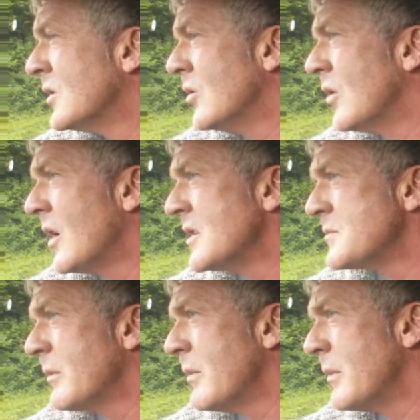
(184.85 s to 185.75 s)
your
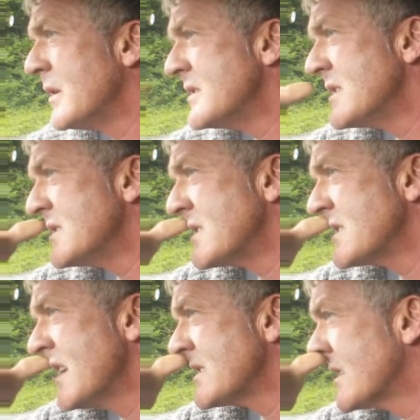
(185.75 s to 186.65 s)
highest probability of
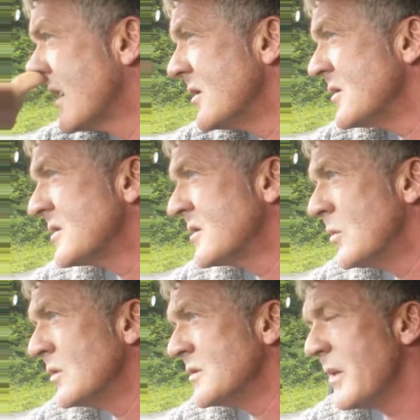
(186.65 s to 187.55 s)
success goes
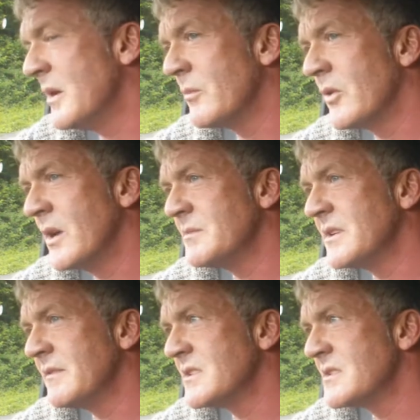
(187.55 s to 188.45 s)
towards being
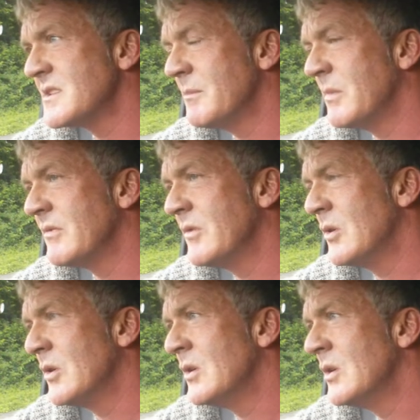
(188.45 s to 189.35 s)
preemptive, as I said
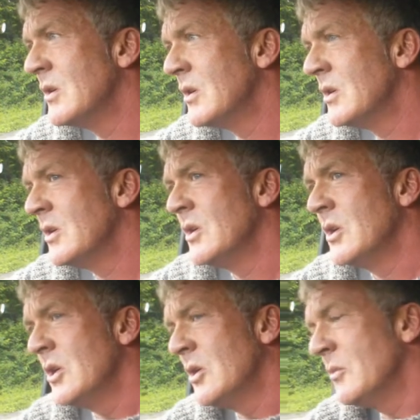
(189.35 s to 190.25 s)
before.
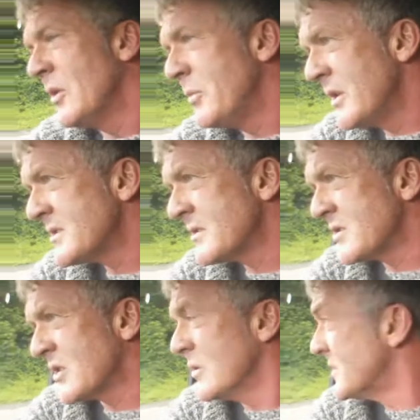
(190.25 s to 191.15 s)
But personal
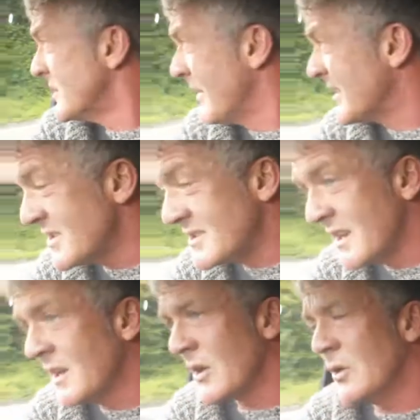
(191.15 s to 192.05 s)
security measures
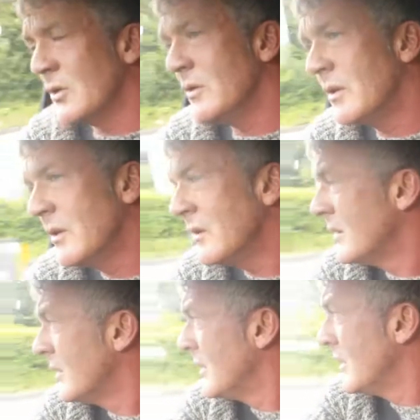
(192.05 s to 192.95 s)
include
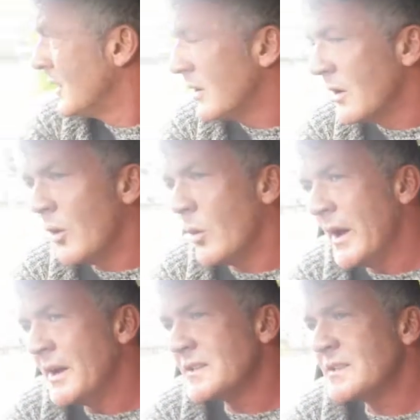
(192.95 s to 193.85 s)

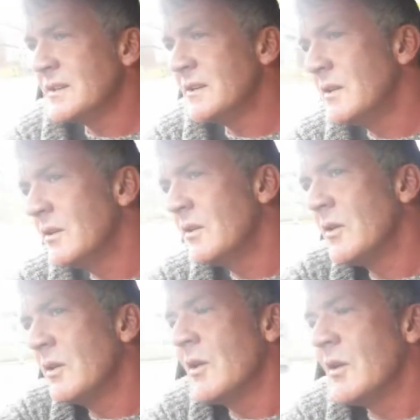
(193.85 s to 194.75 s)
awareness,
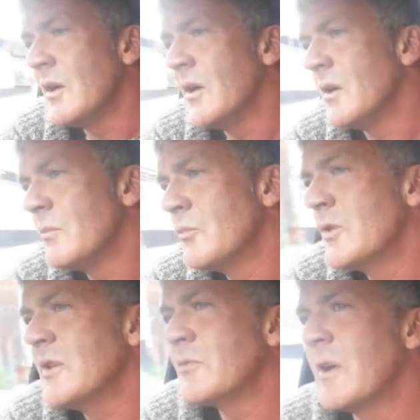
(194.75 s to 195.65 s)

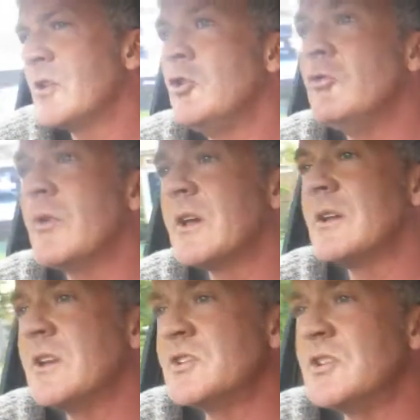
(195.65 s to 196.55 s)
pre-threat cue
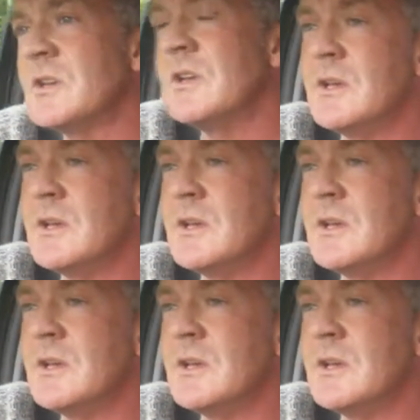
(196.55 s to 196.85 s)
recognition,